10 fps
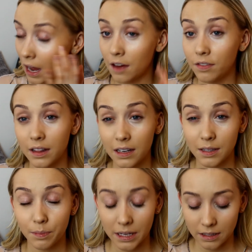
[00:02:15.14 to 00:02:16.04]
I find that
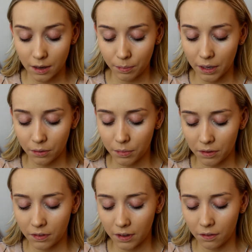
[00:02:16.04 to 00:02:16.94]
it's best to apply it with
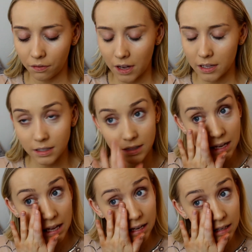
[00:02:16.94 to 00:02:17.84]
my finger first because the
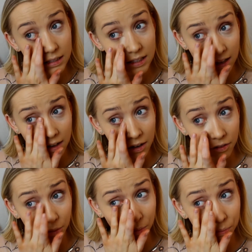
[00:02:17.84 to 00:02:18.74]
heat
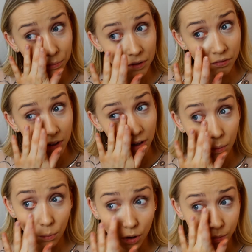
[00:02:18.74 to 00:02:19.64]
from my finger
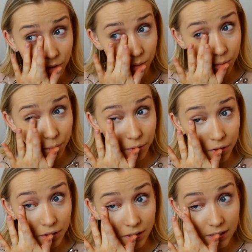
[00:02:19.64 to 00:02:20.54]
warms up the
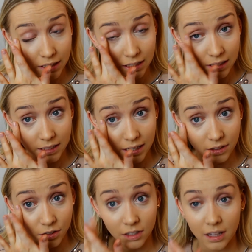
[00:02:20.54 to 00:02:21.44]
product and it
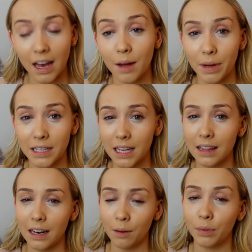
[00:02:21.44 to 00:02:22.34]
takes it under the eye better,
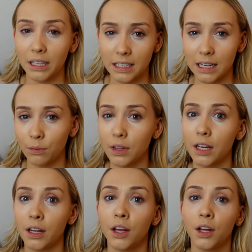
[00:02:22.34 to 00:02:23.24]
and then I blend it in with
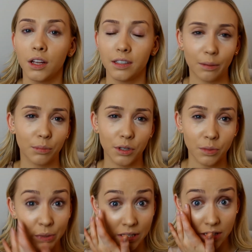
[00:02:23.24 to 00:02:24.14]
a damp
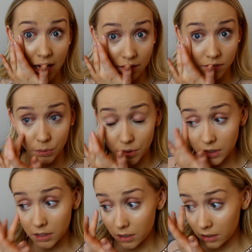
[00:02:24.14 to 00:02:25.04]
beauty blender
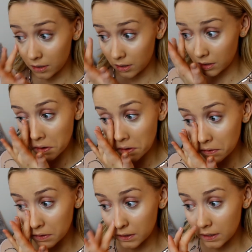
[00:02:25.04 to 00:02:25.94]
afterwards.
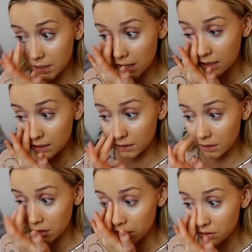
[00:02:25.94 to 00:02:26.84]
So I'm going to take that down
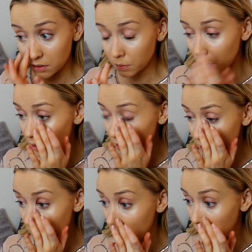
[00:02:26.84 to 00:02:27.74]
the nose as well
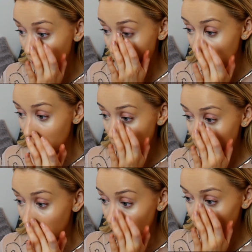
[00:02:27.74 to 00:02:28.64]
to
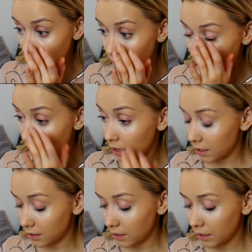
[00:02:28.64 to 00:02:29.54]
give
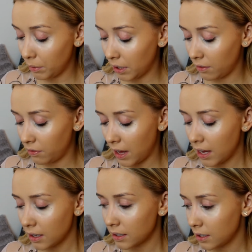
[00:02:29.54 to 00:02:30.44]
a slimming
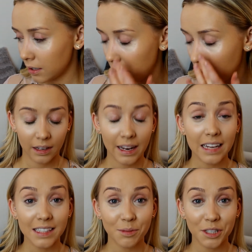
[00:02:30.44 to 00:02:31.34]
effect.
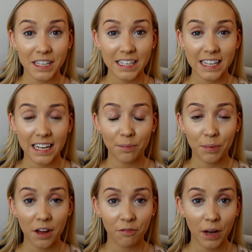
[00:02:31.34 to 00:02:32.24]
Next I'm just going to take a
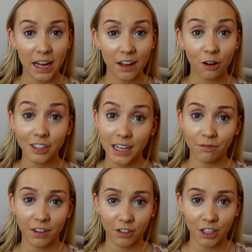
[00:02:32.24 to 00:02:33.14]
bit of my
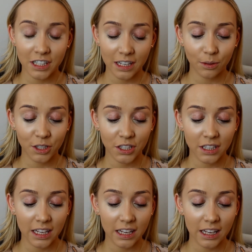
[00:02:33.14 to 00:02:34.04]
all-time favourite concealer, which is
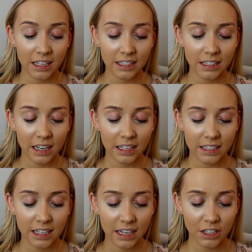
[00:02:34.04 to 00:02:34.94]
the Instant
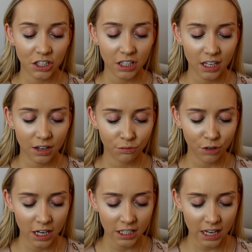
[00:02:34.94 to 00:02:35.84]
Anti-Age, the
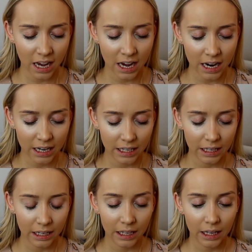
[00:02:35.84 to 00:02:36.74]
Eraser Eye
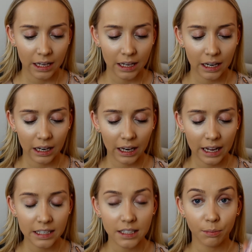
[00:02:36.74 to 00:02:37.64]
in
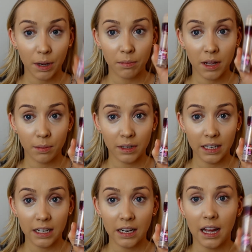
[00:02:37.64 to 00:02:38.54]
Light by
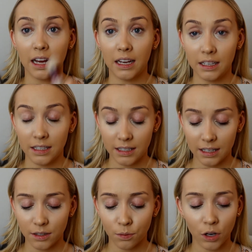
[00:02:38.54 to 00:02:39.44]
Maybelline, and
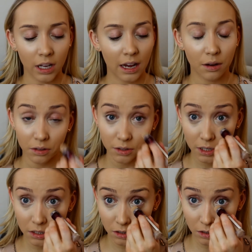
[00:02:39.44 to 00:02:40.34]
it's running out, so
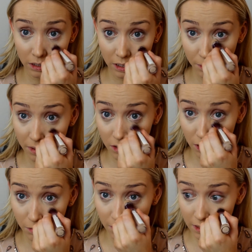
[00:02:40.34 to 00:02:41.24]
I just use a little bit on
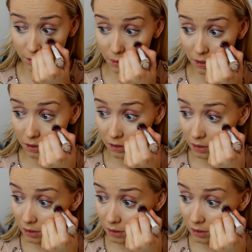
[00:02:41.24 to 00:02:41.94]
top of this one.